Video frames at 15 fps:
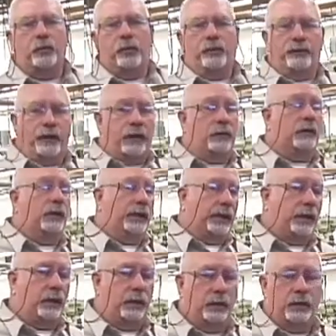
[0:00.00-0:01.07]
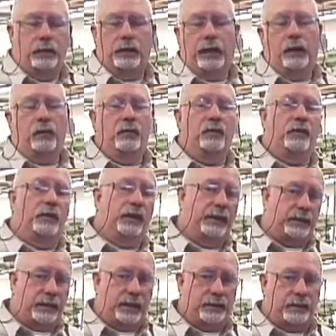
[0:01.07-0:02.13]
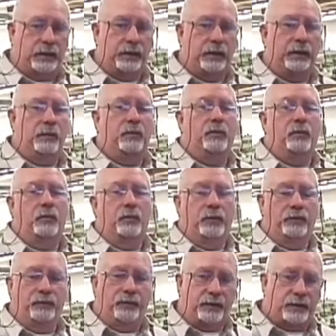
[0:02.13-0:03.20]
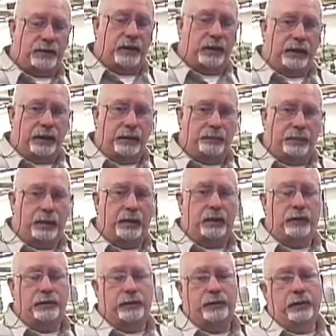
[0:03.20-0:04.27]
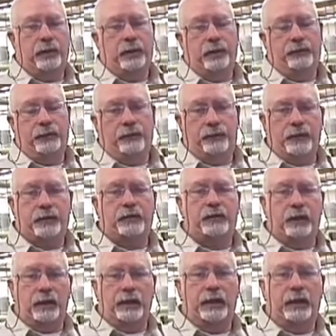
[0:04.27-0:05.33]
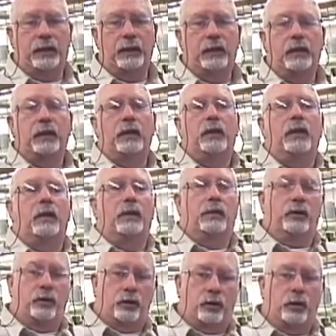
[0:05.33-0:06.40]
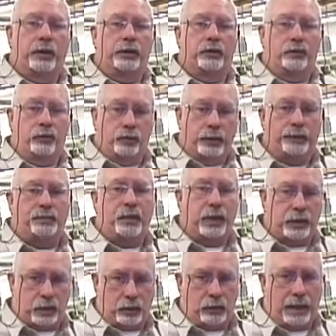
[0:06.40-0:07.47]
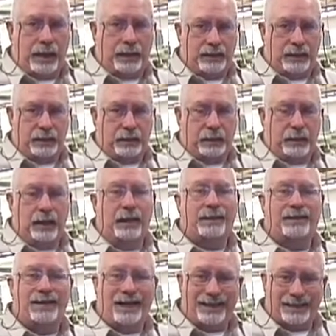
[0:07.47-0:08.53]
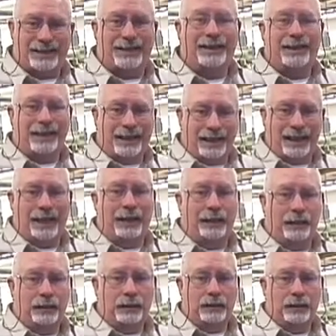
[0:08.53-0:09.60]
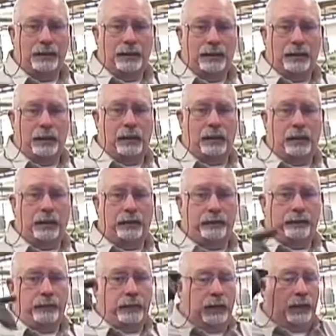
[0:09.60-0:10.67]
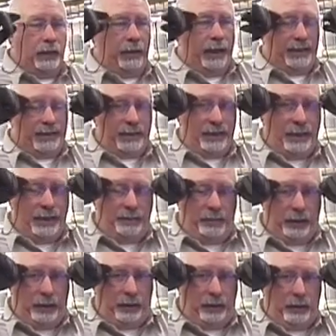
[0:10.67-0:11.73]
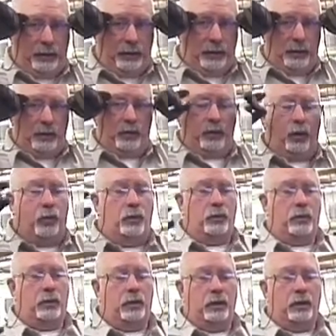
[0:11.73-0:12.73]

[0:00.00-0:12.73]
we found the leak. Now we've leak tested it. We fixed the leak, because if you fix the leak, you're going to repressurize it and test it again. All right? That's a give me. Don't